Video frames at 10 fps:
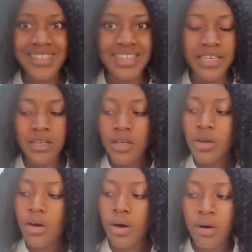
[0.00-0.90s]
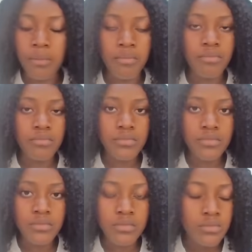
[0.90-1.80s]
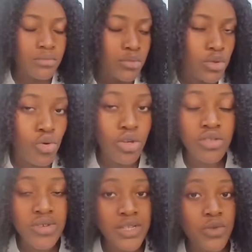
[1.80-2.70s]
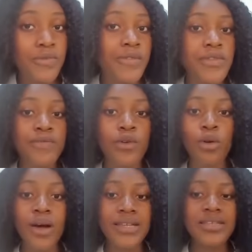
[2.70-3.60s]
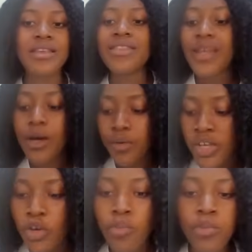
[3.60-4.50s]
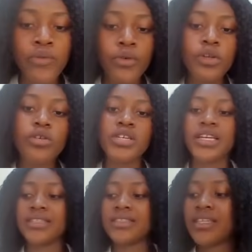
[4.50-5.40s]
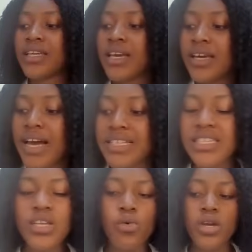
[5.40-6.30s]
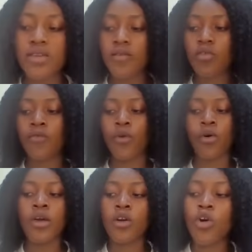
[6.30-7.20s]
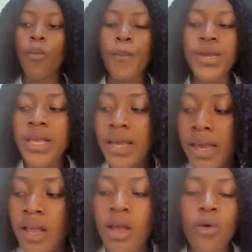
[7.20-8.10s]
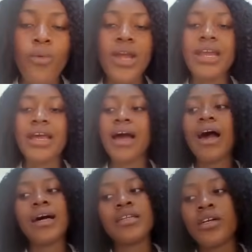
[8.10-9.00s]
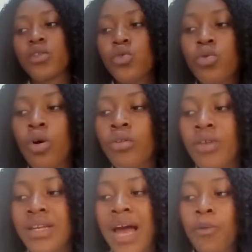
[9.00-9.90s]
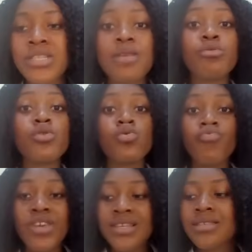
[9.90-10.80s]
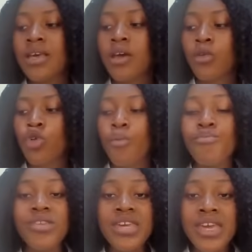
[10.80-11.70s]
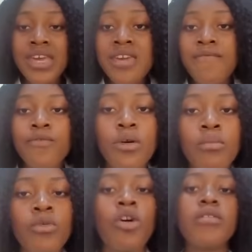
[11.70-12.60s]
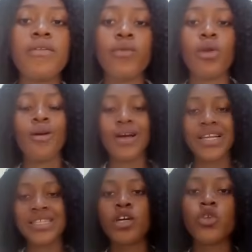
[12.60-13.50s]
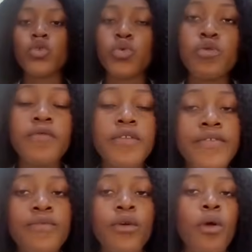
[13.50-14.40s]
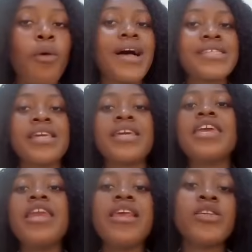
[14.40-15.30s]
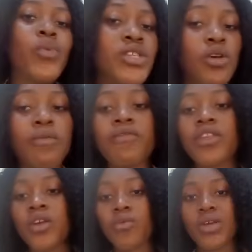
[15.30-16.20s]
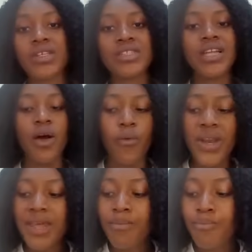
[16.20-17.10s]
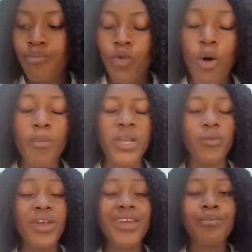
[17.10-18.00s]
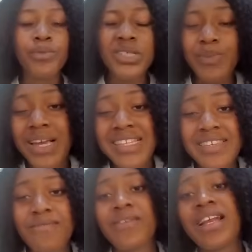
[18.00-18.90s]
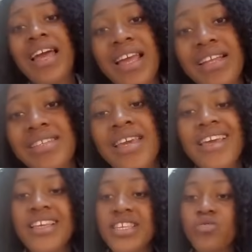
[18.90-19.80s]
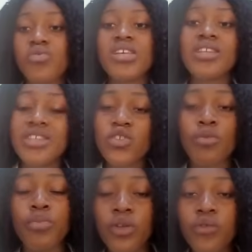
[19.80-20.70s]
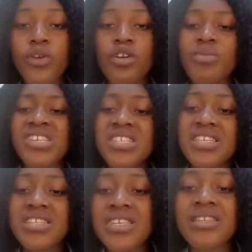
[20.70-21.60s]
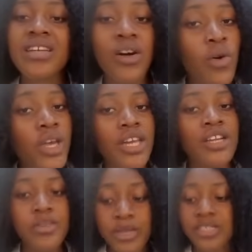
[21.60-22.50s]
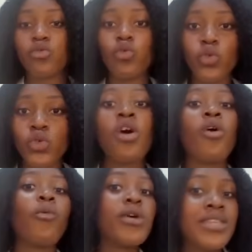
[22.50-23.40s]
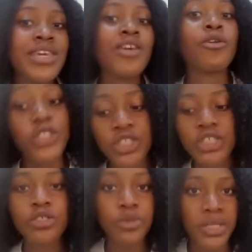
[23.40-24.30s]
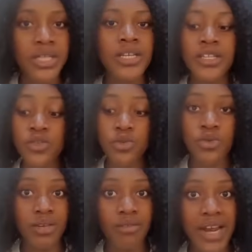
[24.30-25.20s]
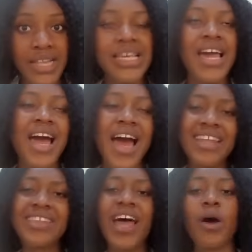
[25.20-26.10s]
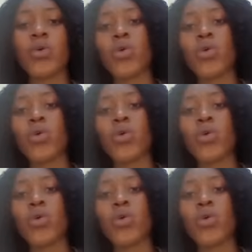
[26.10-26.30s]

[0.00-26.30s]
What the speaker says: say, 200 to 50 followers. Now, in your portfolio, you can say, I started working for company A when they had 200. I was able to raise company A from 100 followers to 250 followers in a space of 3 weeks. Now, when a prospective client is reading this your portfolio, the person is saying that, okay, this person knows what he or she is doing, right? And now